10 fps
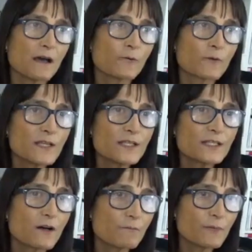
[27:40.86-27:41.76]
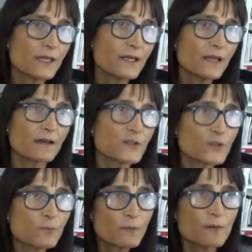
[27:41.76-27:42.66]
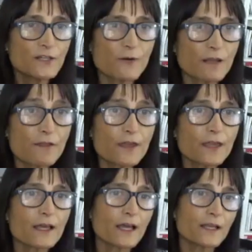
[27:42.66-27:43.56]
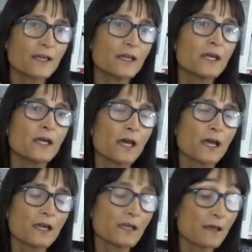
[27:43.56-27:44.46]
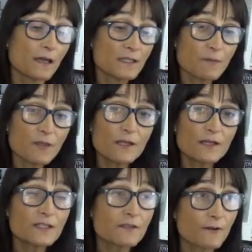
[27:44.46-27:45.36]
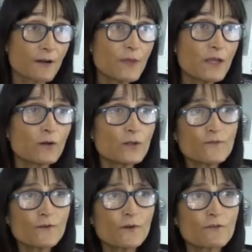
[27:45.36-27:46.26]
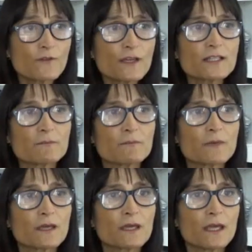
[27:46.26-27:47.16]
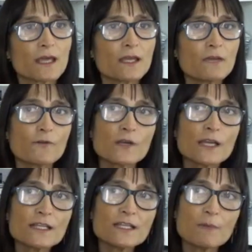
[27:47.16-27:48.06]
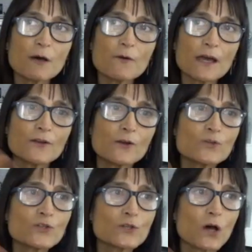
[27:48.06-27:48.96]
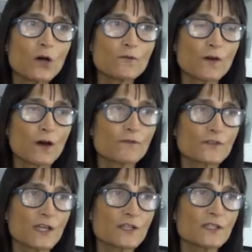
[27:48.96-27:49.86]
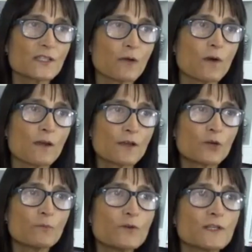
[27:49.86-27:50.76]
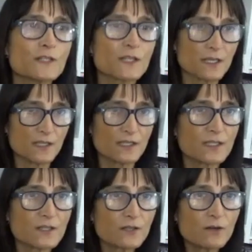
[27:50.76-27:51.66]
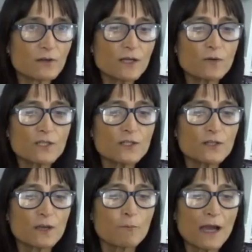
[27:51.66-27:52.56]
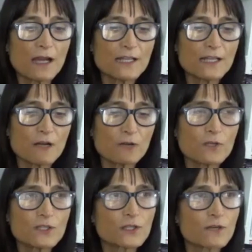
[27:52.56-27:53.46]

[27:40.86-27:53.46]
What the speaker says: risk of being a supplementary thing and something that is therapy also for the victim. And forgetting about that notion of justice and where the community is. It's not only a bilateral question of